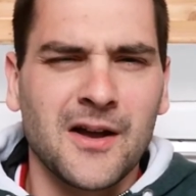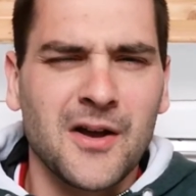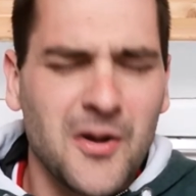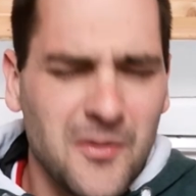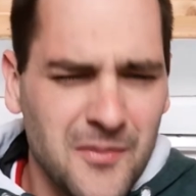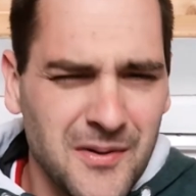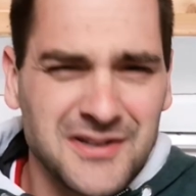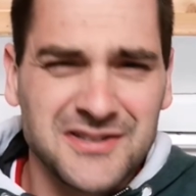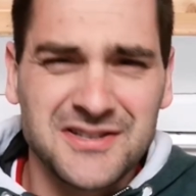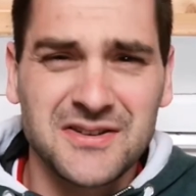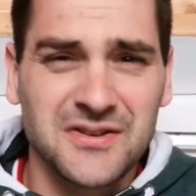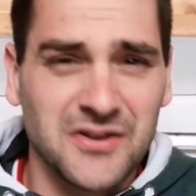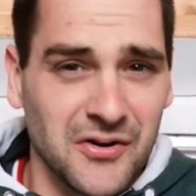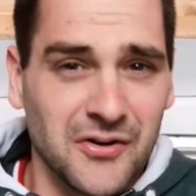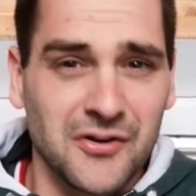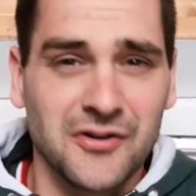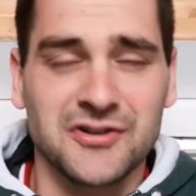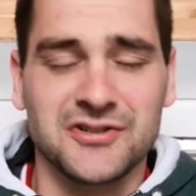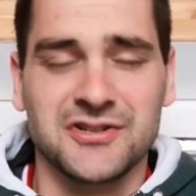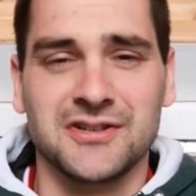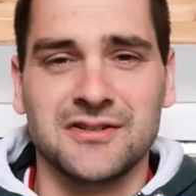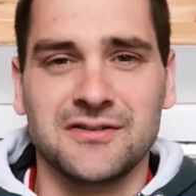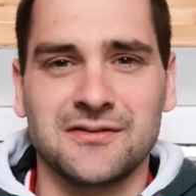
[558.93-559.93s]
I hope that's
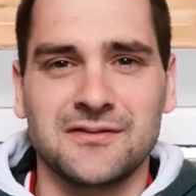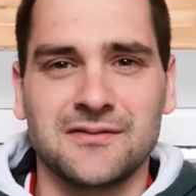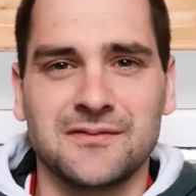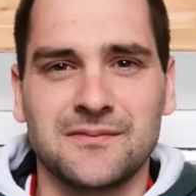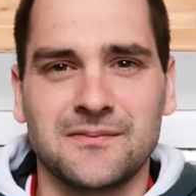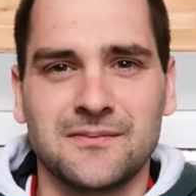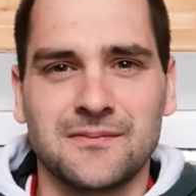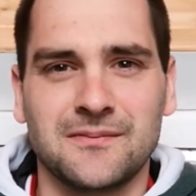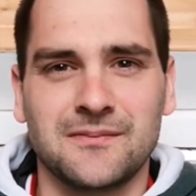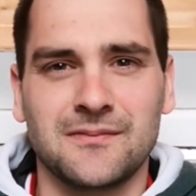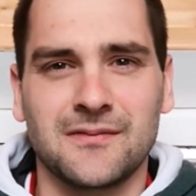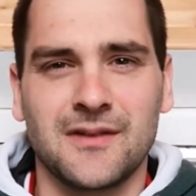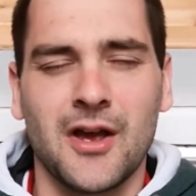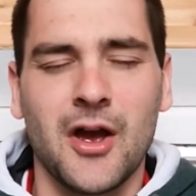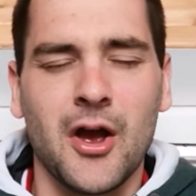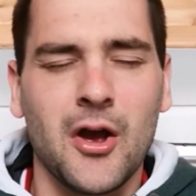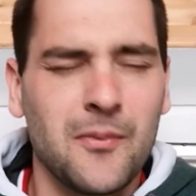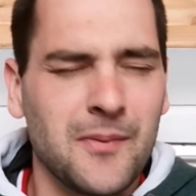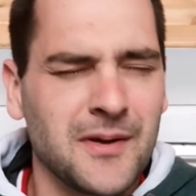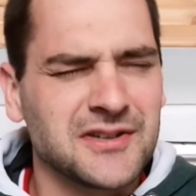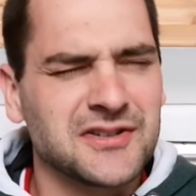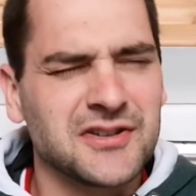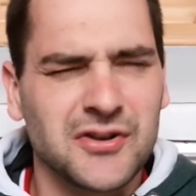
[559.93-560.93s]
encouraging. I
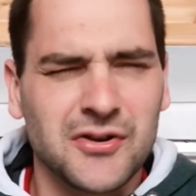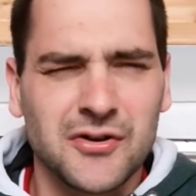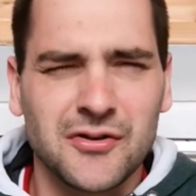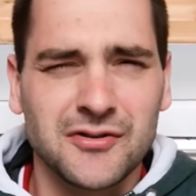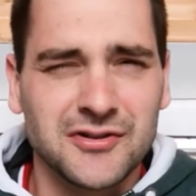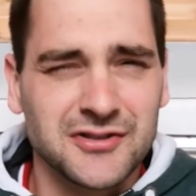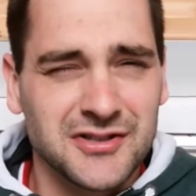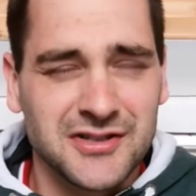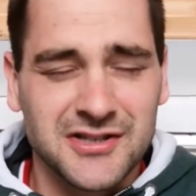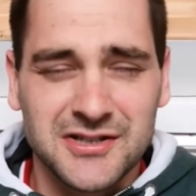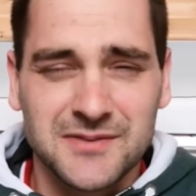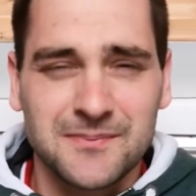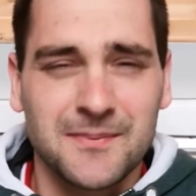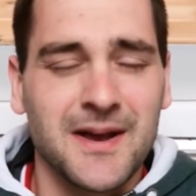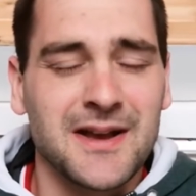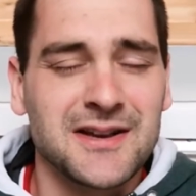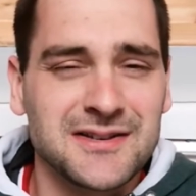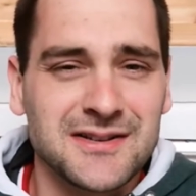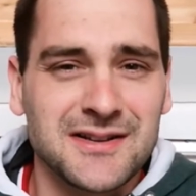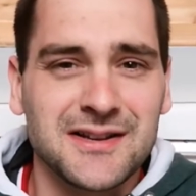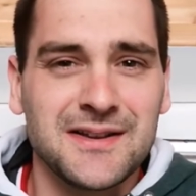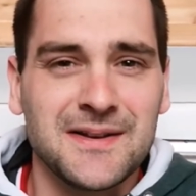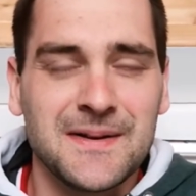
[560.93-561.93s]
hope that's encouraging,
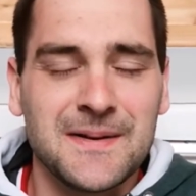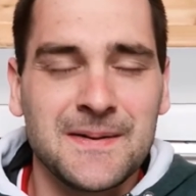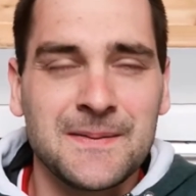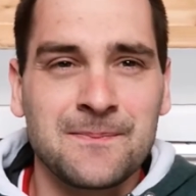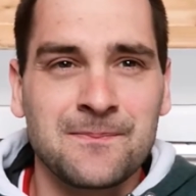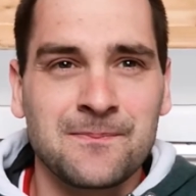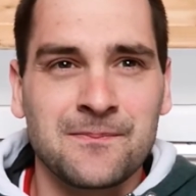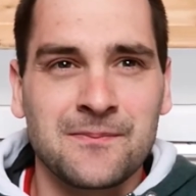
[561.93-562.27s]
especially